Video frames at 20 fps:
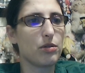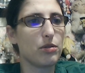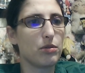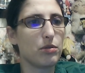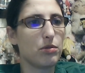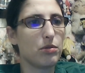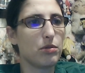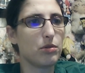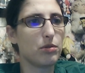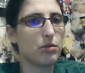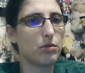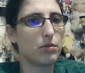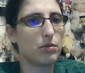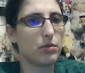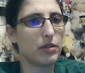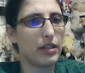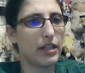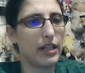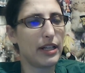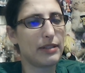Ooh,
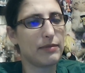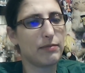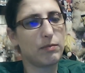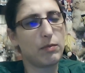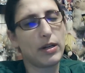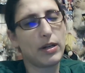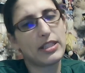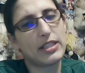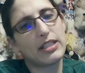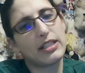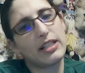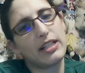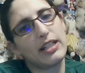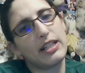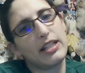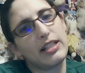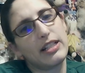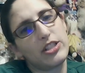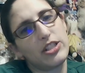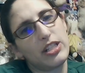and what's...
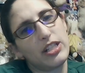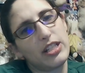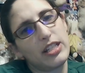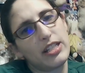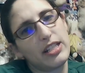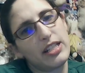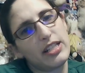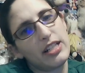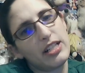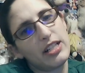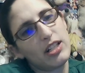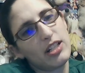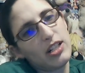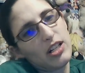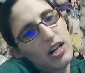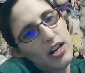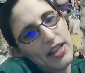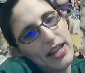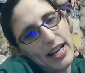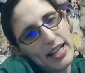She can hear
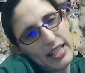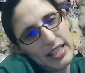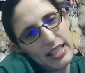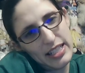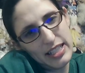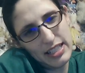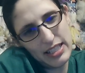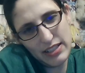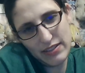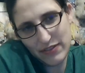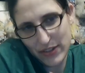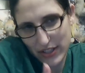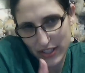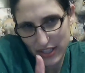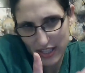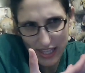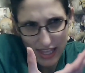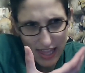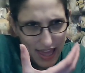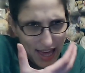all that evil
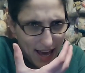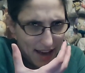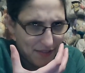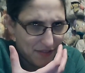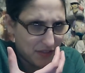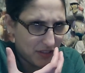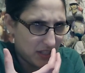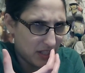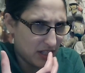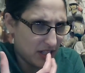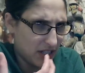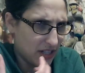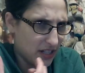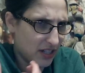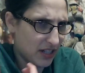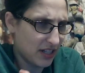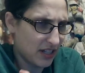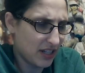laughter.